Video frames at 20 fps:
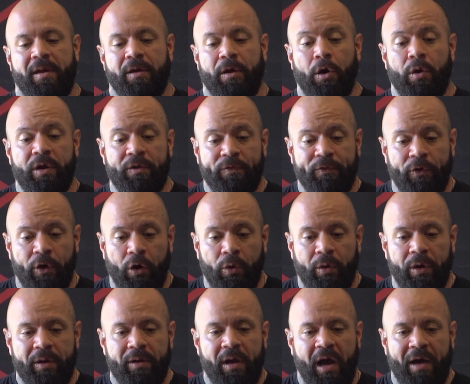Going
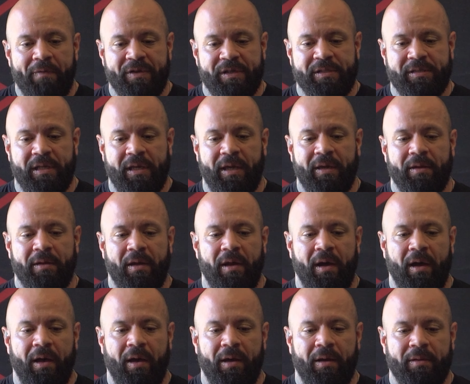forward, obviously,
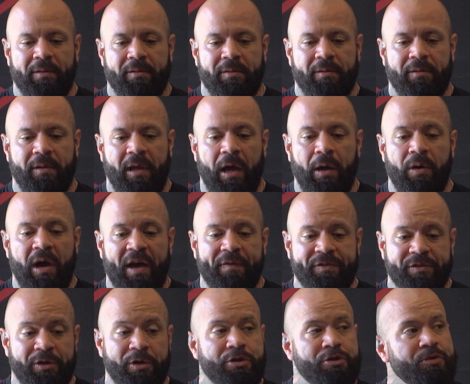uh, I'll
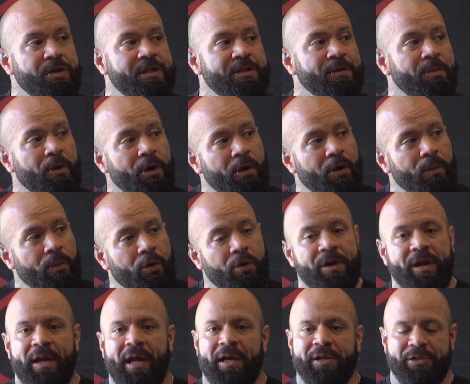have surgery tomorrow
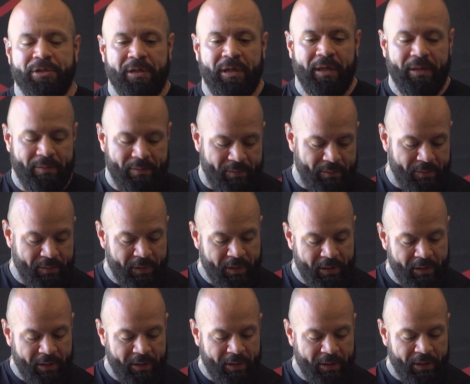morning, actually.
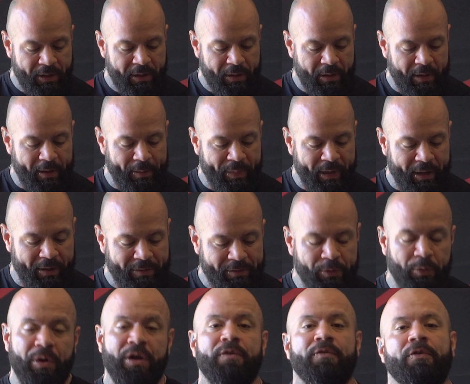About
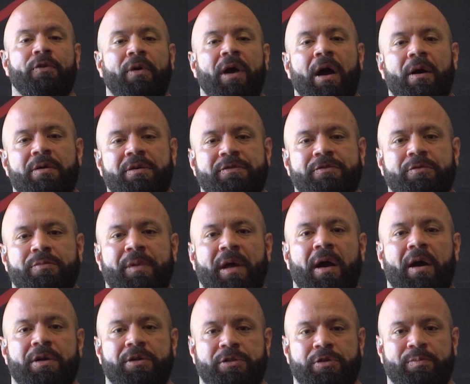twenty-four hours from
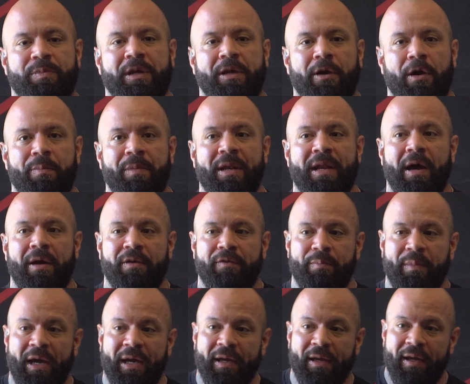now, I should be coming out
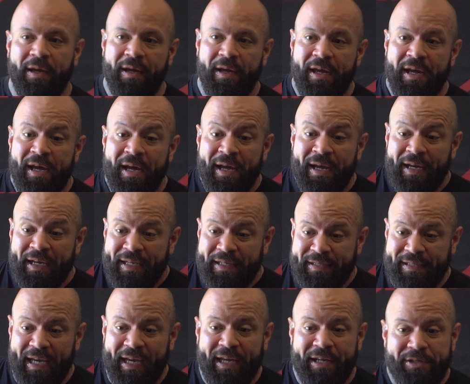of my
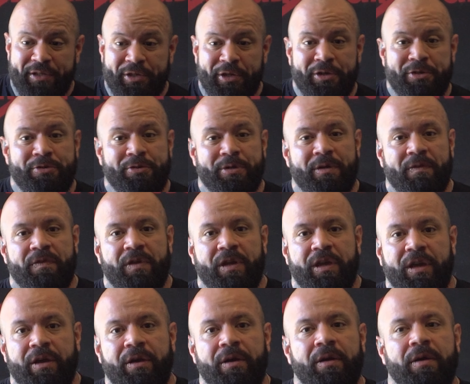second surgery of the
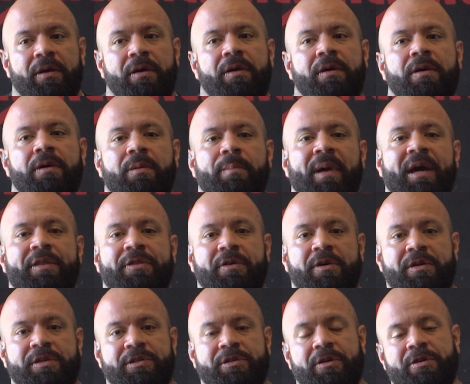year, my
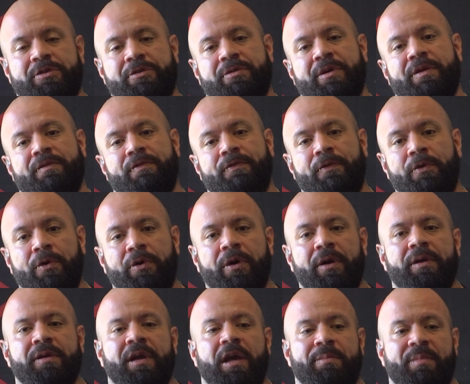third surgery in
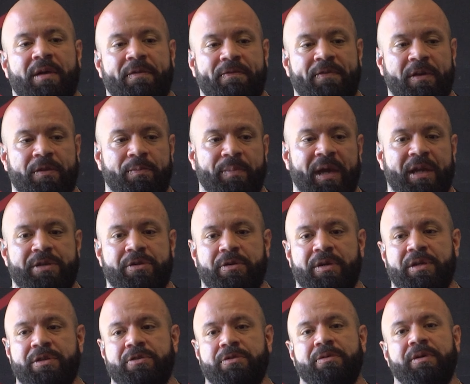four, and my fifth major
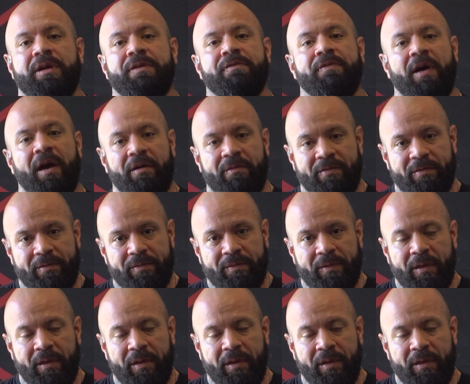injury in five.